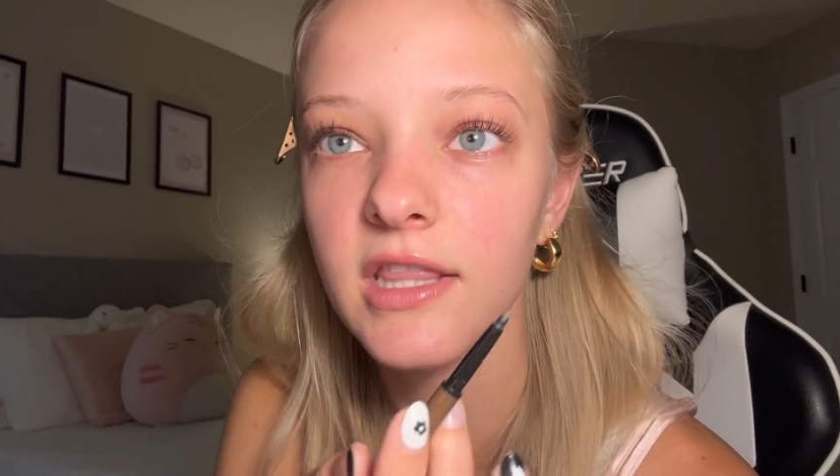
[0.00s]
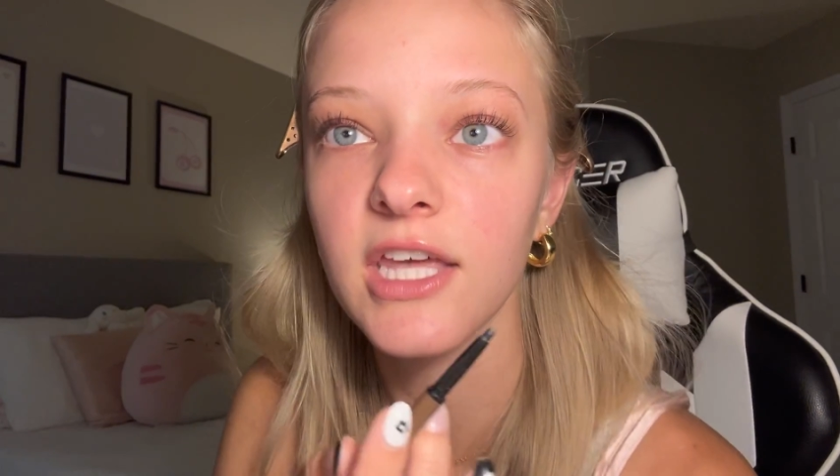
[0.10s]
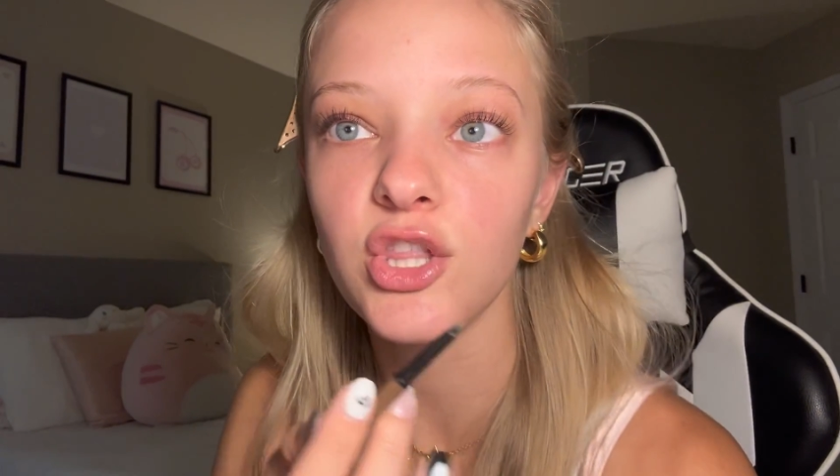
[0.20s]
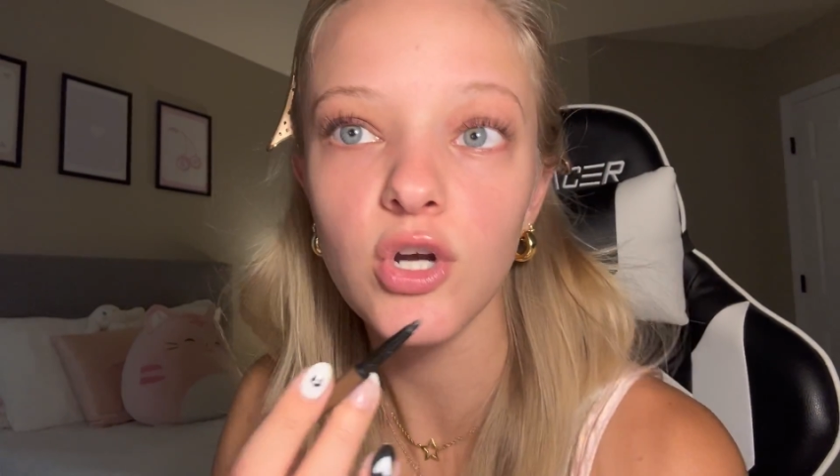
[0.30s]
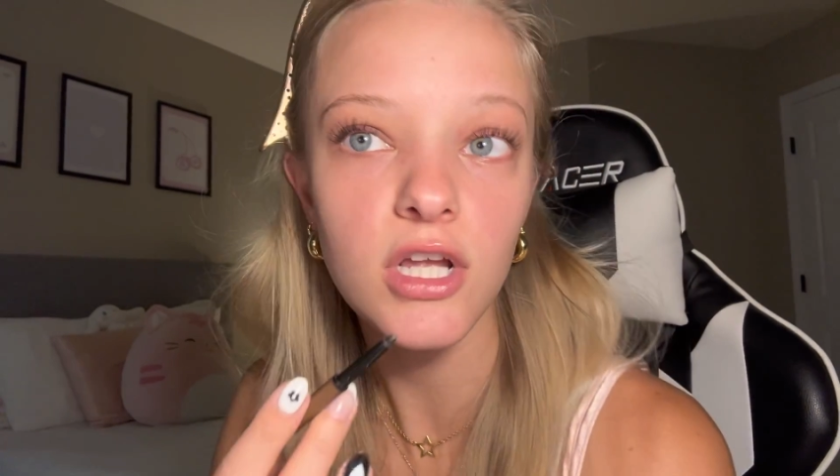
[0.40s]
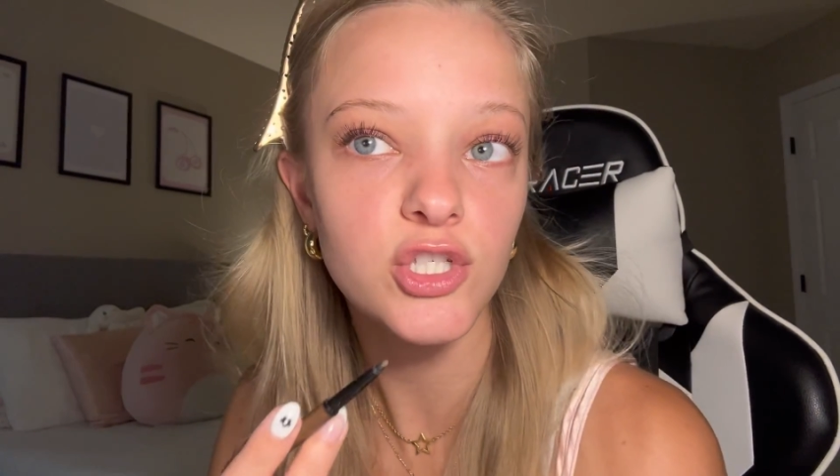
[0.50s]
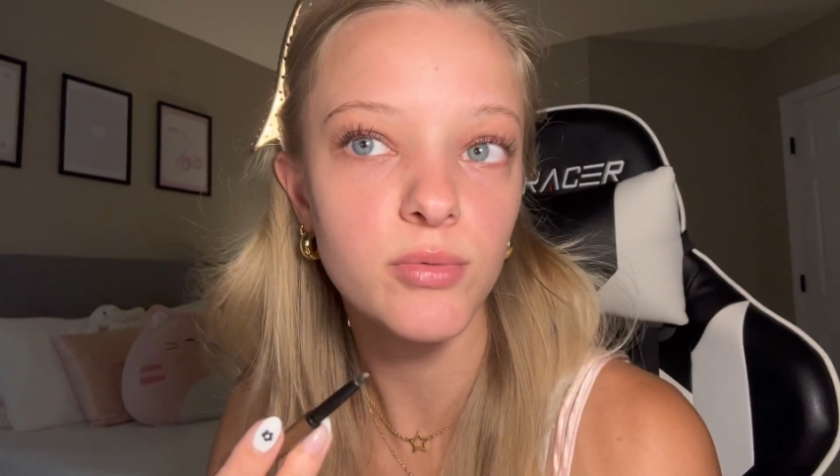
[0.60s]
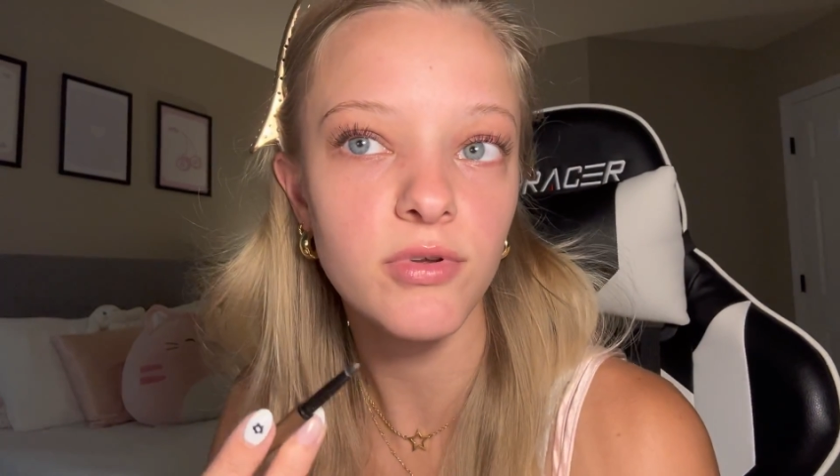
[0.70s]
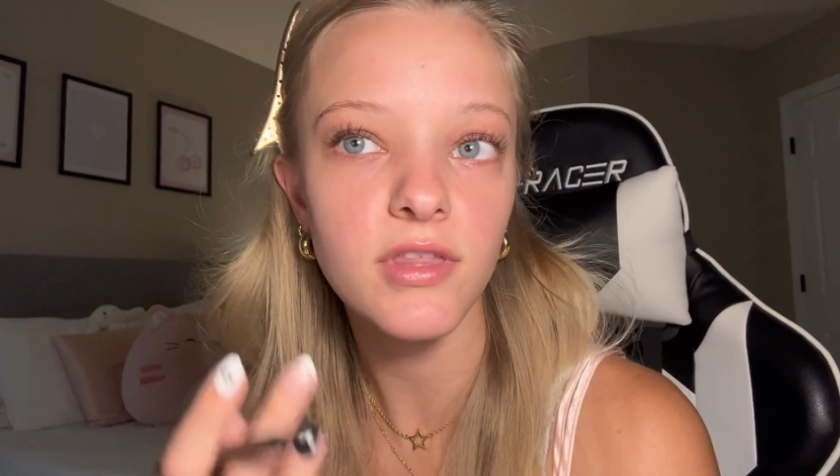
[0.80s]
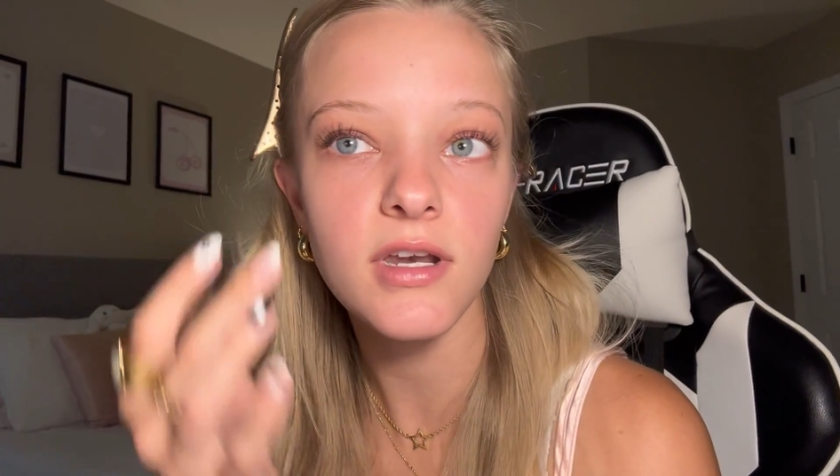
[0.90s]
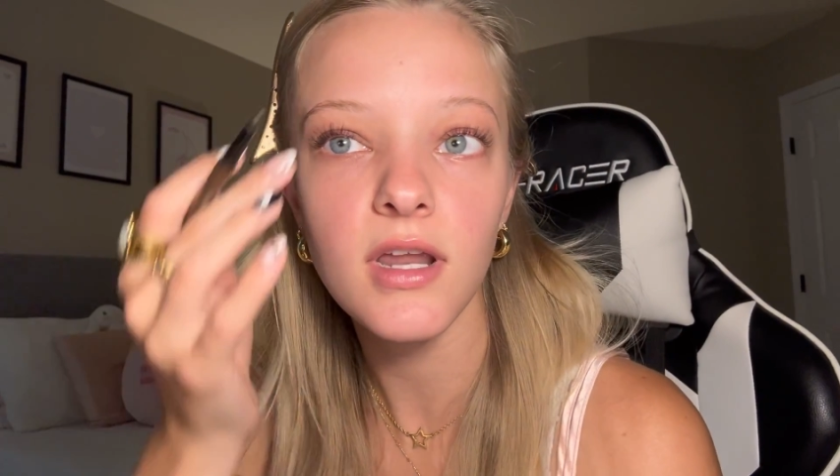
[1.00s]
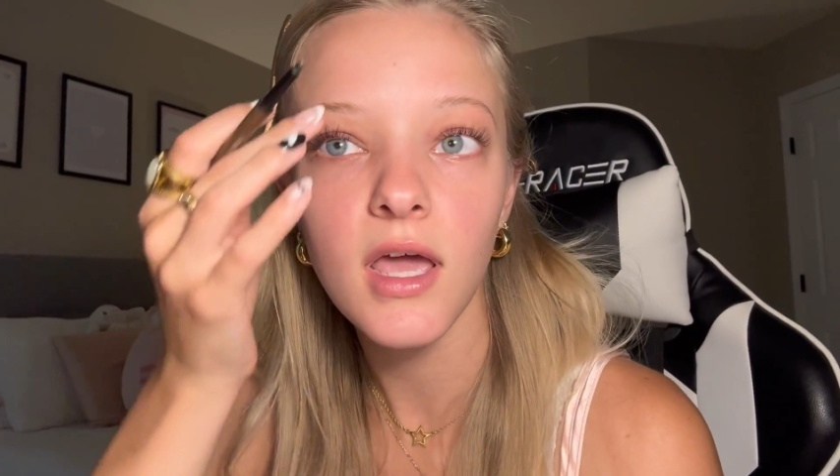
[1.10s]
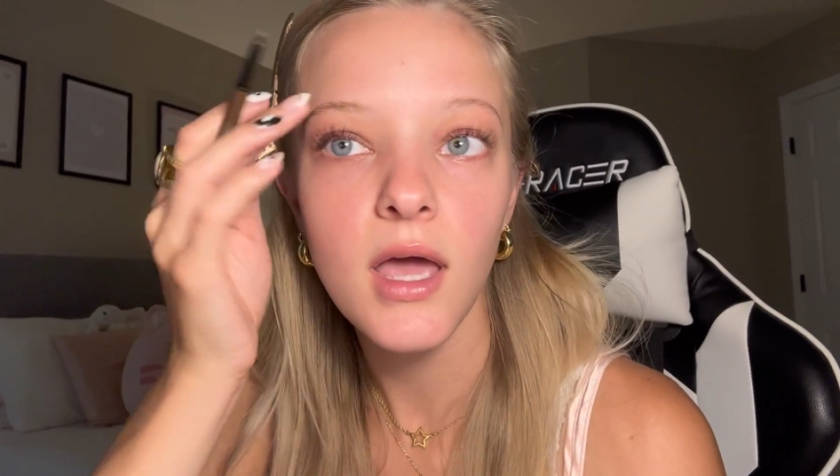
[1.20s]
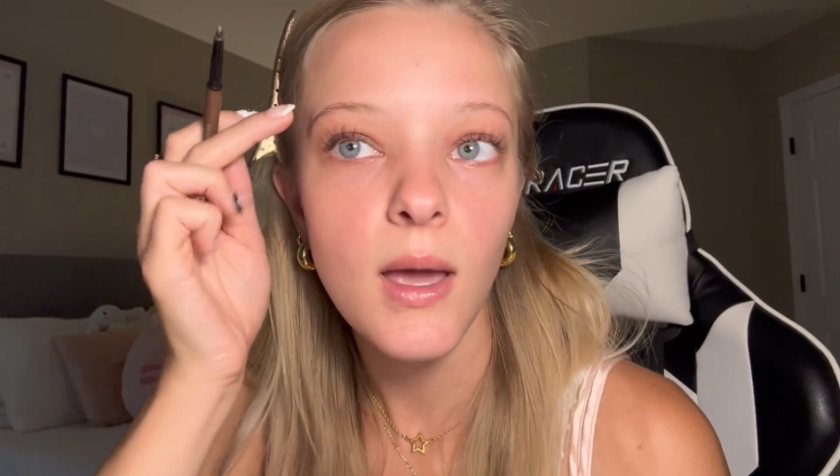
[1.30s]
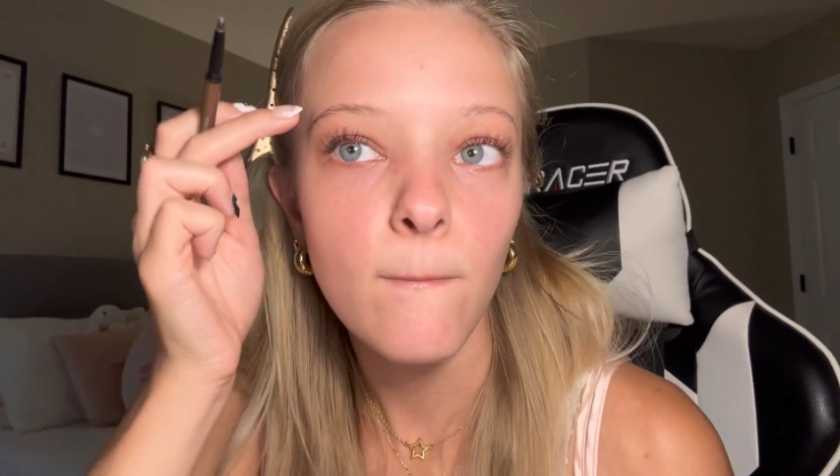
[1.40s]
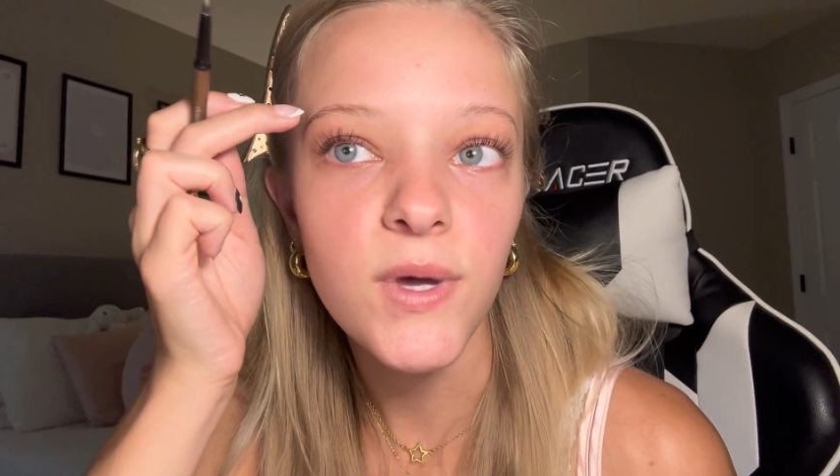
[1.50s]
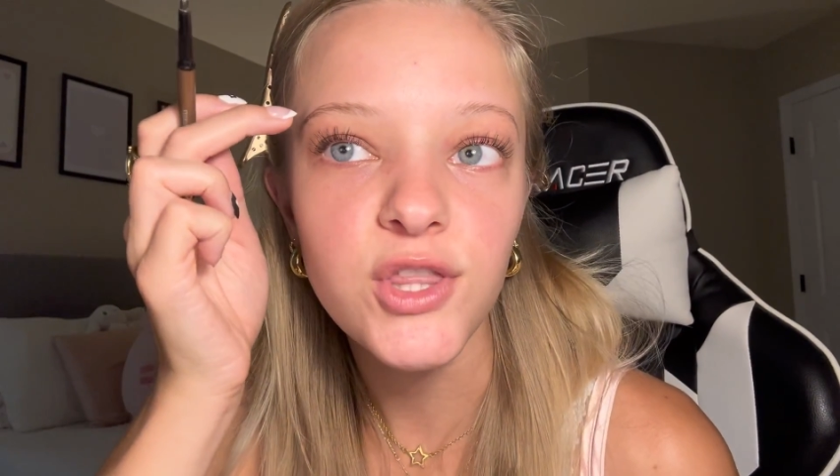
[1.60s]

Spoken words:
Like they're not super thin, but